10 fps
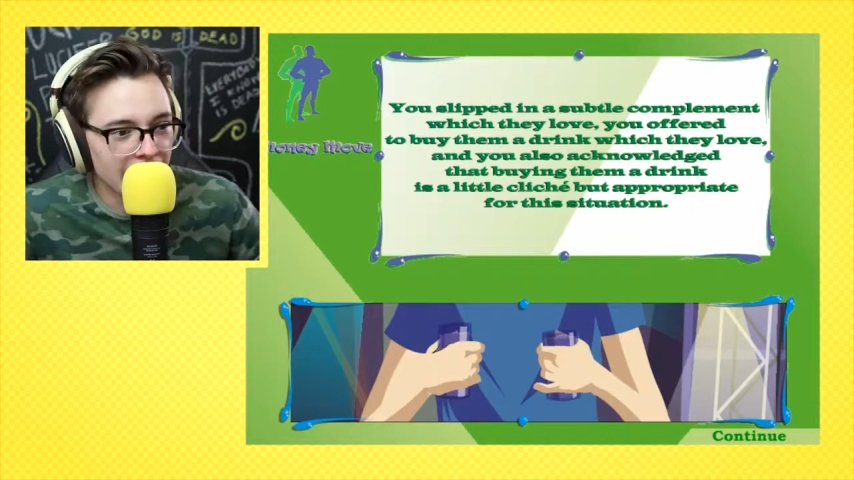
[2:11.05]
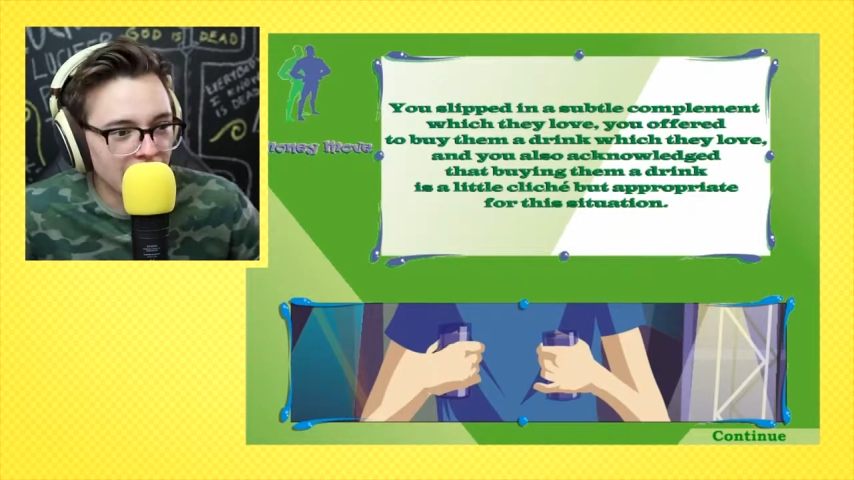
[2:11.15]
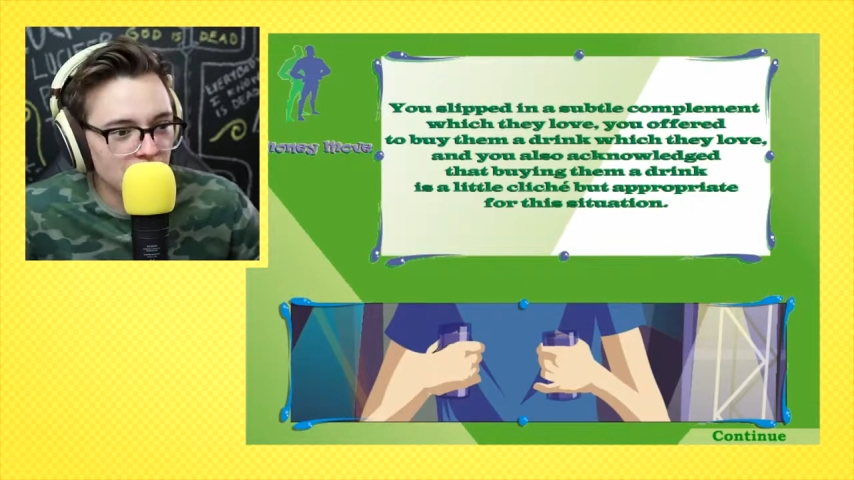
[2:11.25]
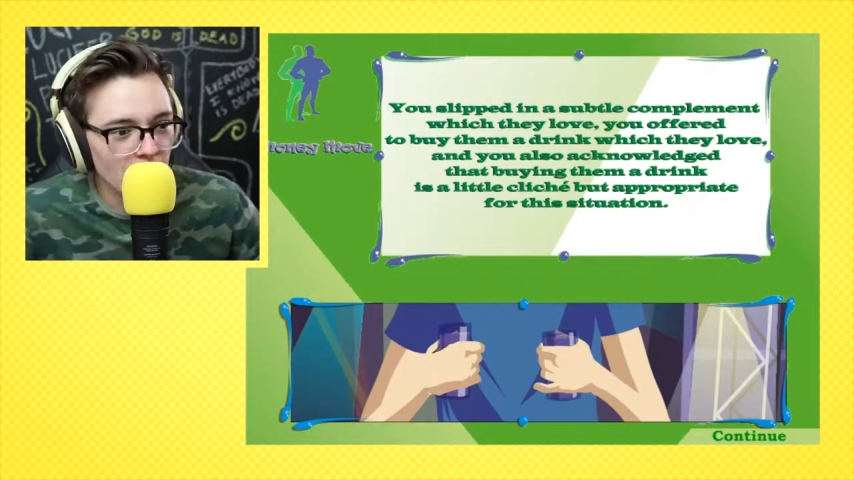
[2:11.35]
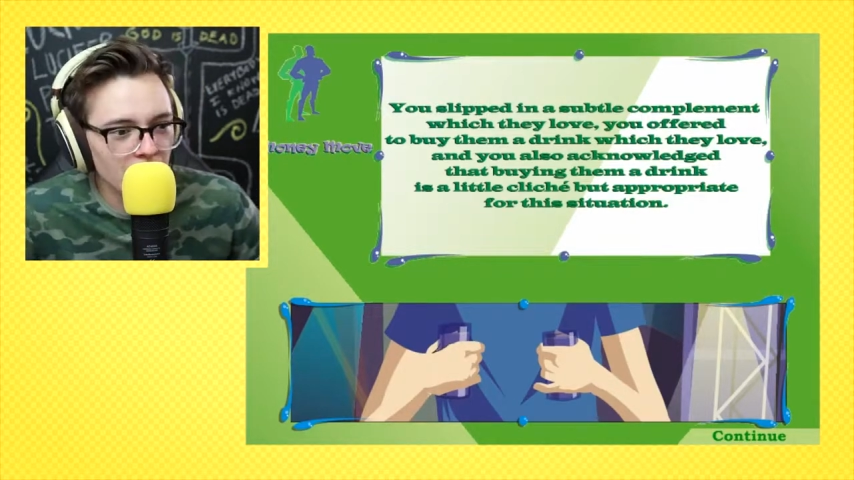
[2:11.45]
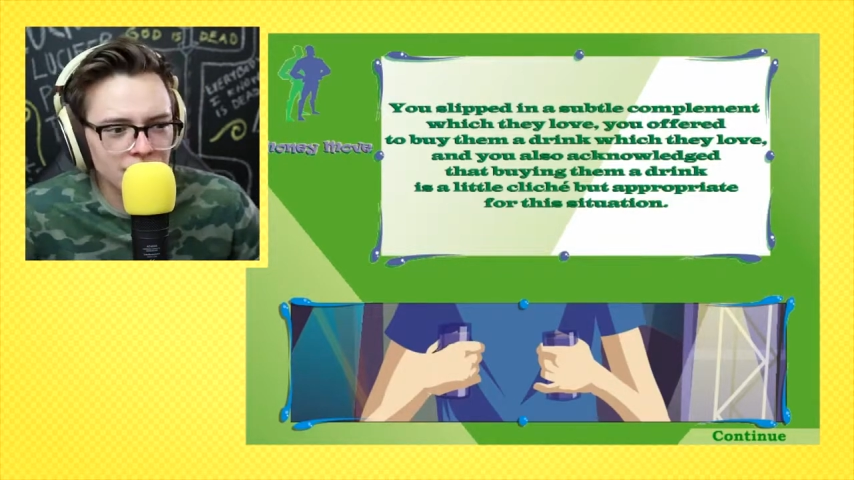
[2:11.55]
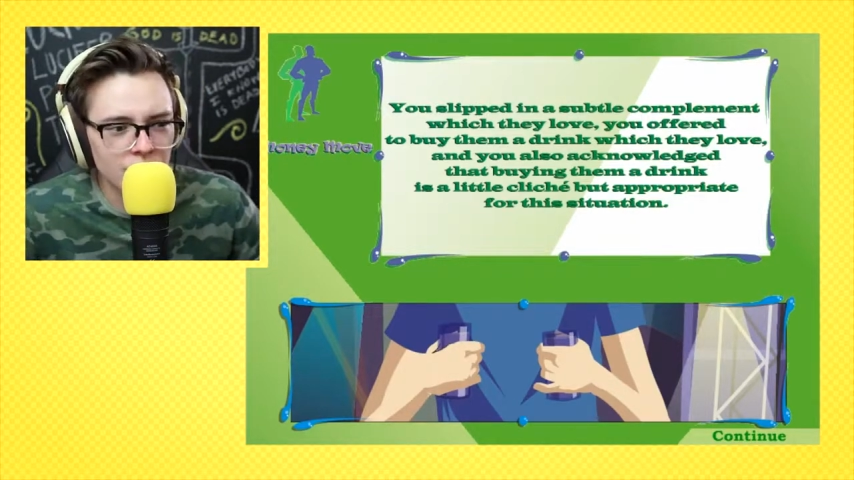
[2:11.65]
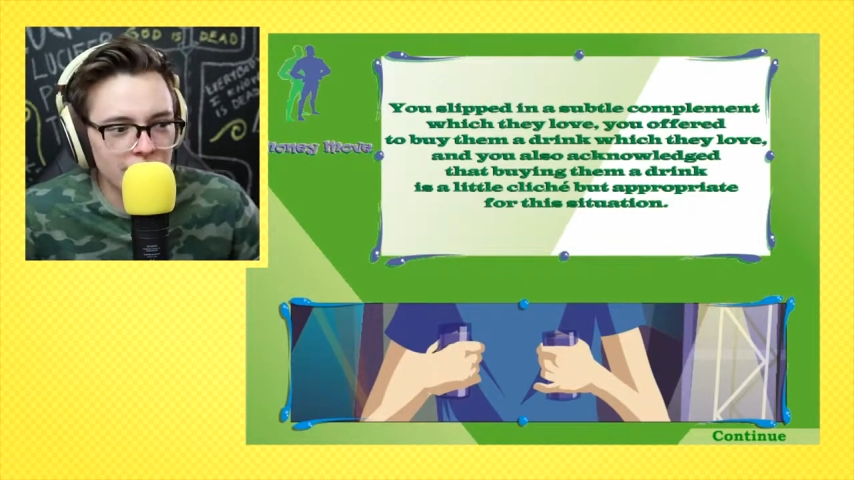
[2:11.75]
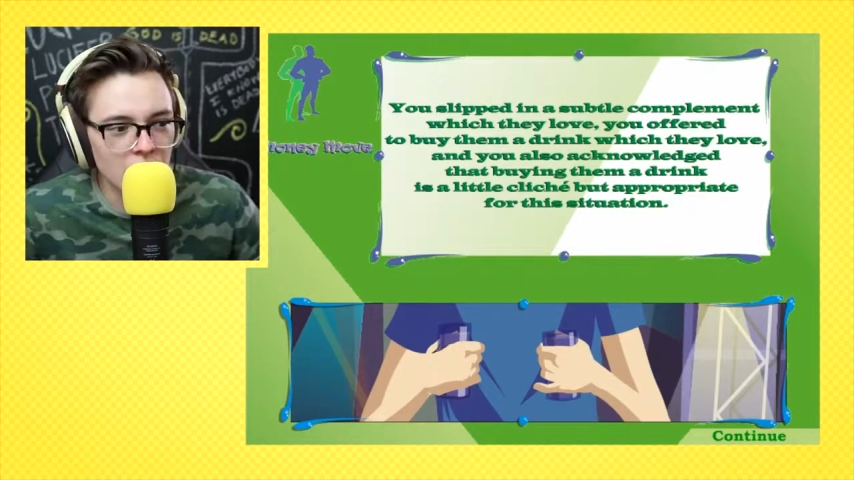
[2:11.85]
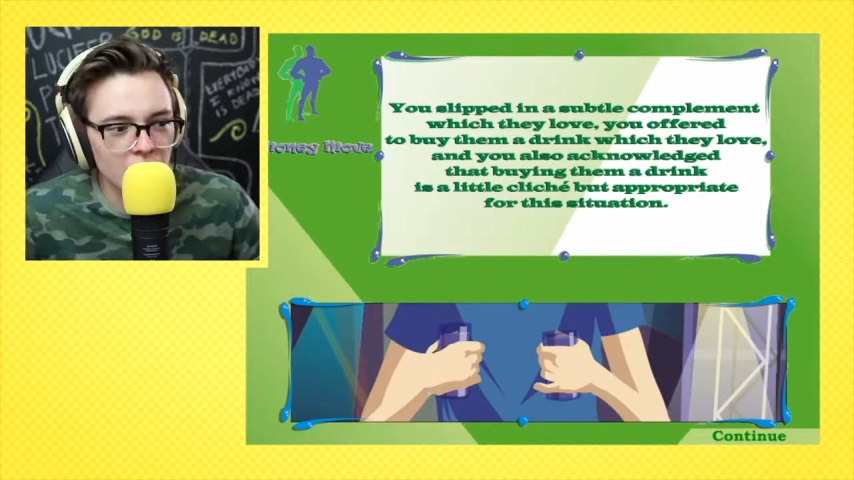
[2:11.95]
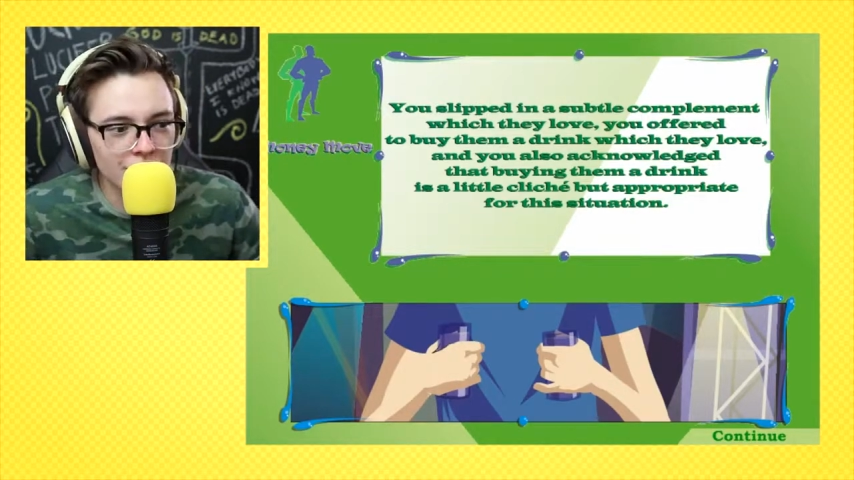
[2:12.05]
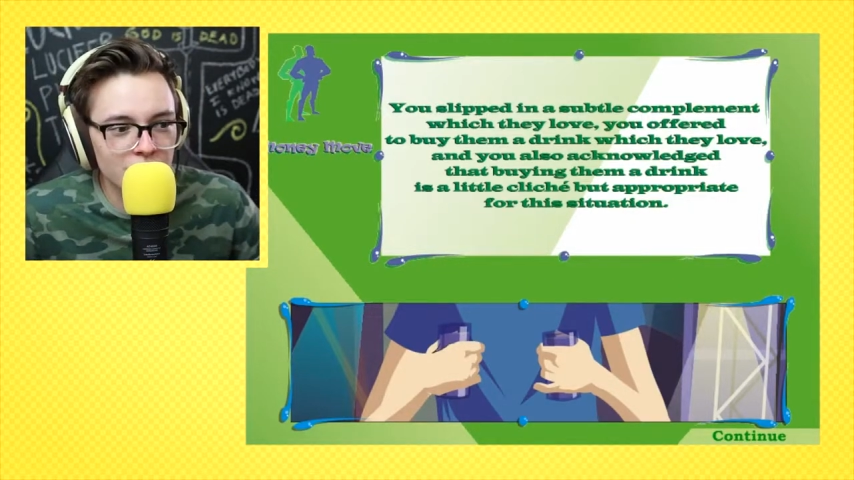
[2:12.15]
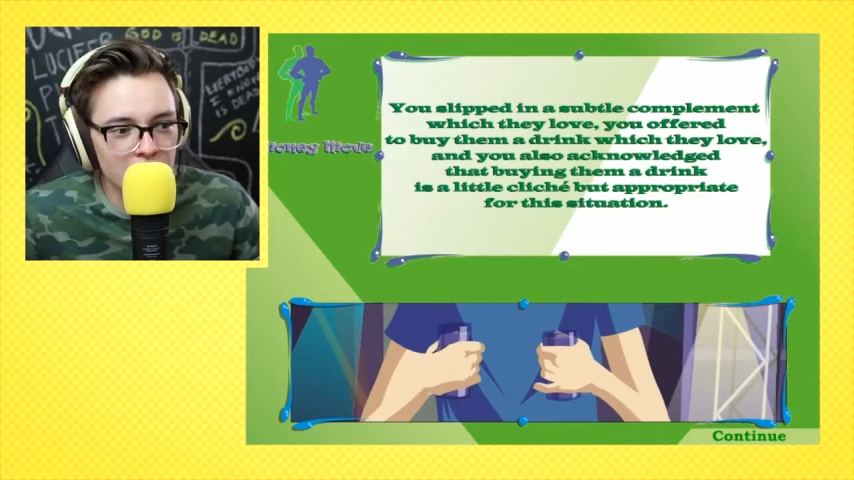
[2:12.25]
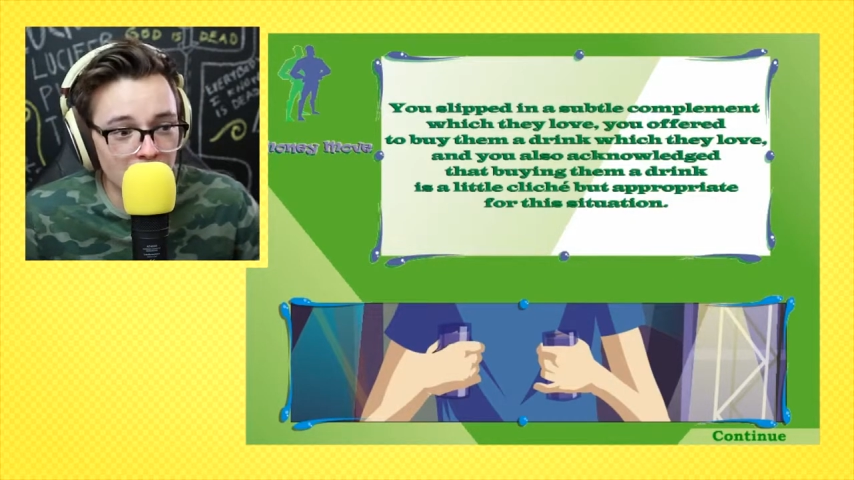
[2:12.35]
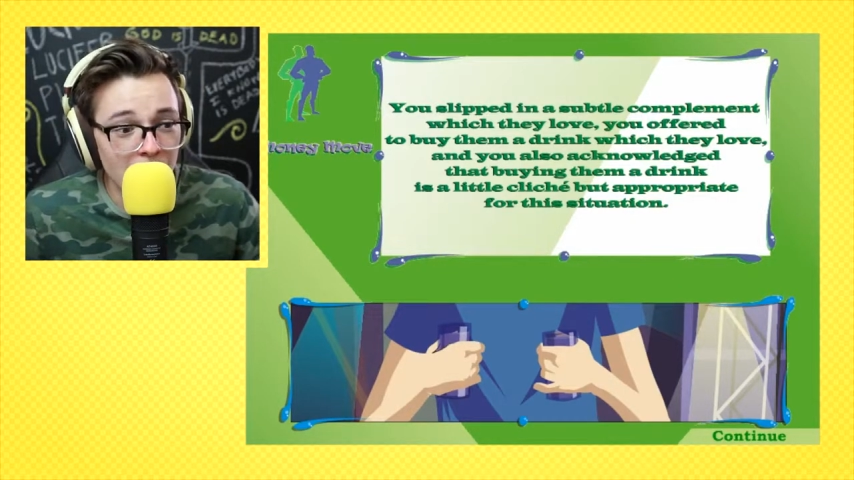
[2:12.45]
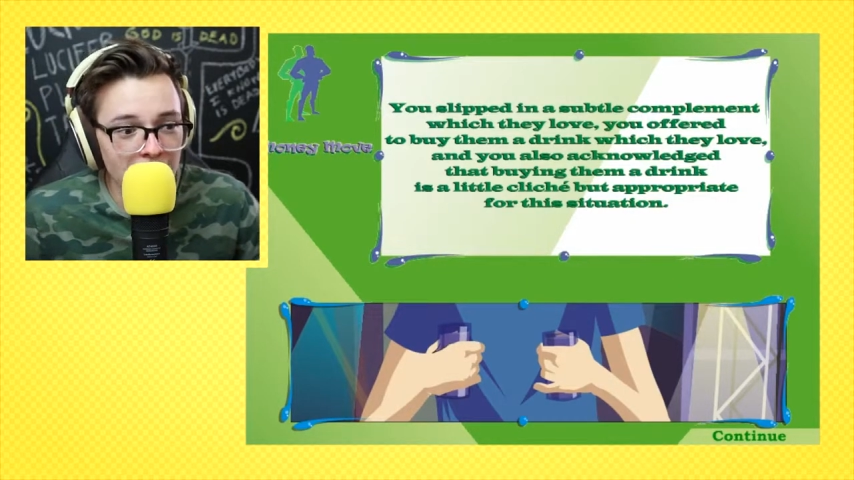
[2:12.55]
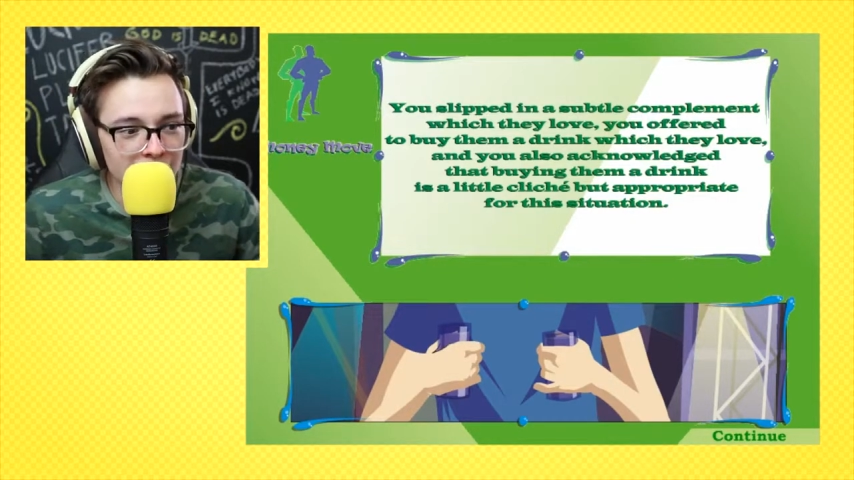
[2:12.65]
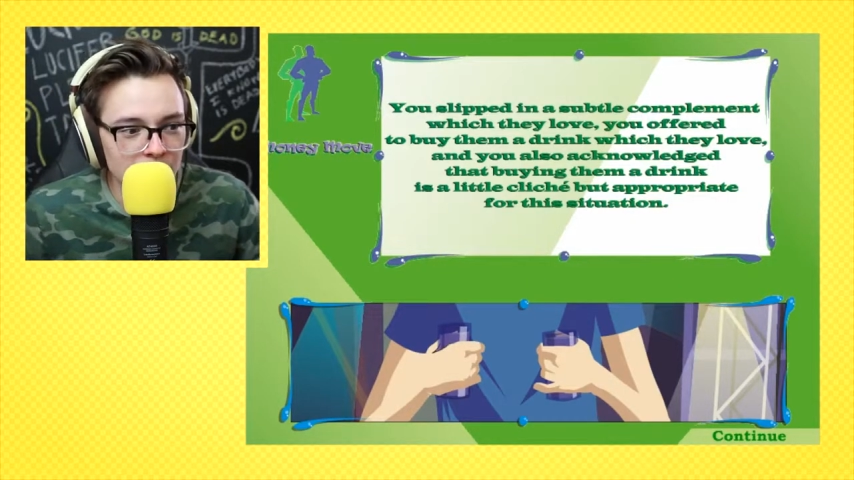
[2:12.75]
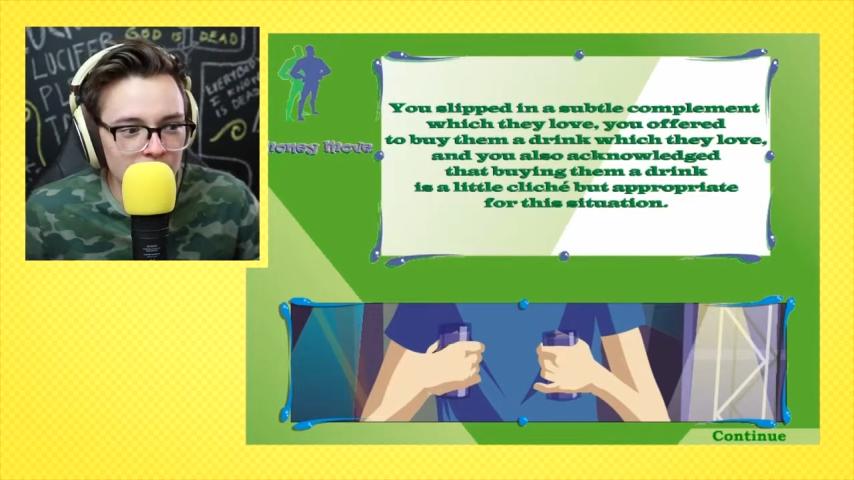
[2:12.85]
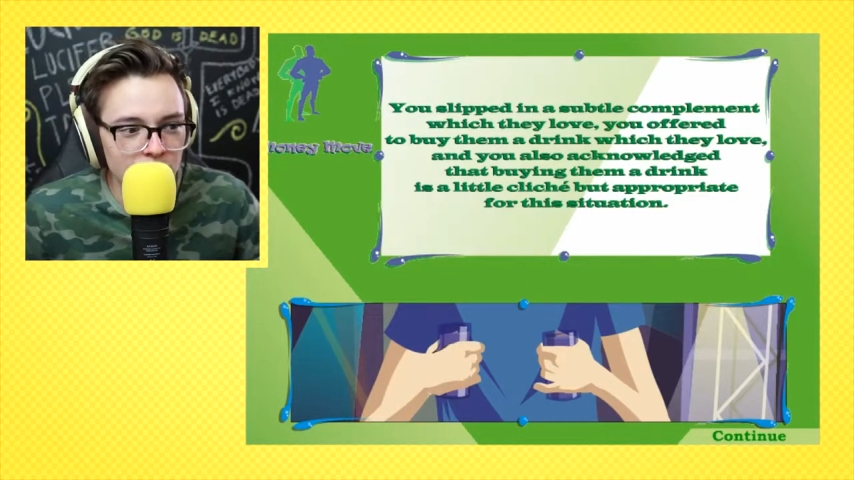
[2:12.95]
And you also acknowledged that buying
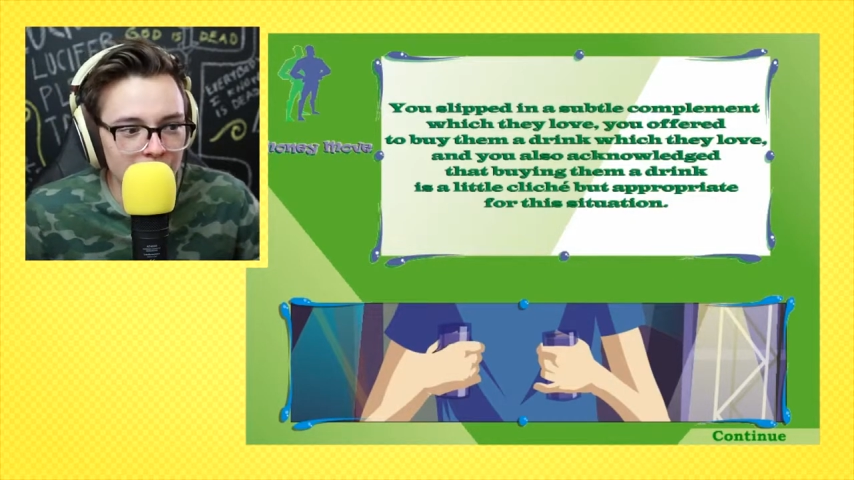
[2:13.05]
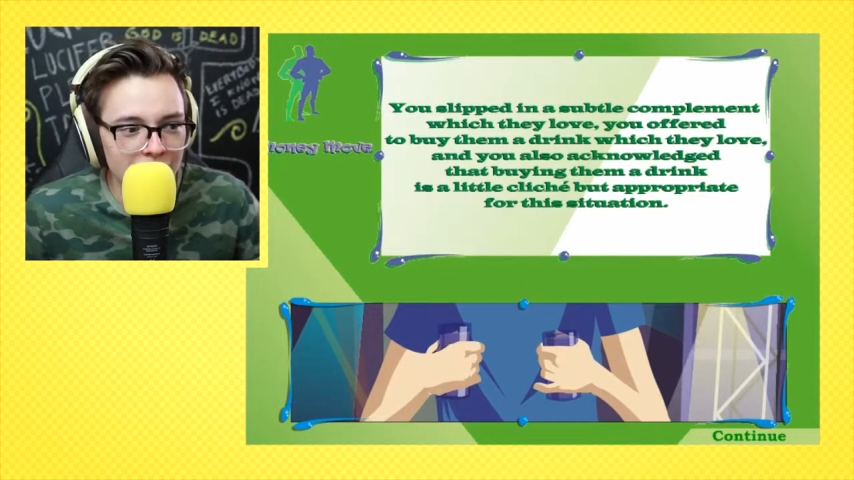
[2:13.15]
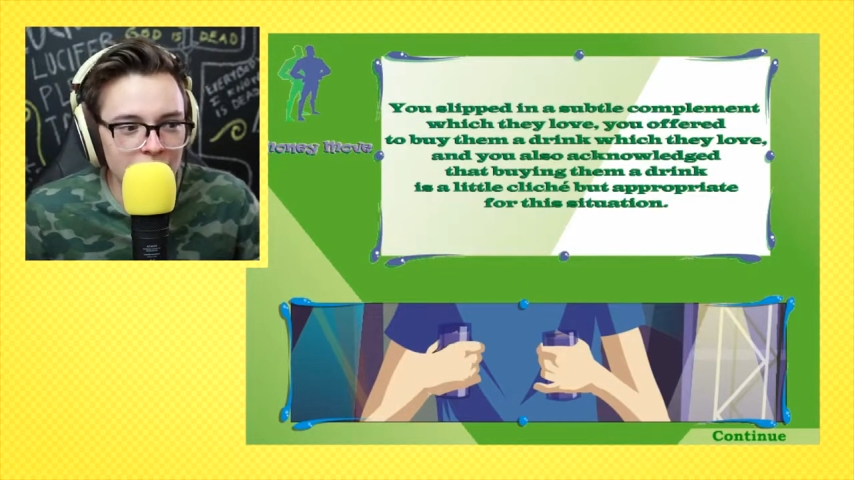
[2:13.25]
them a drink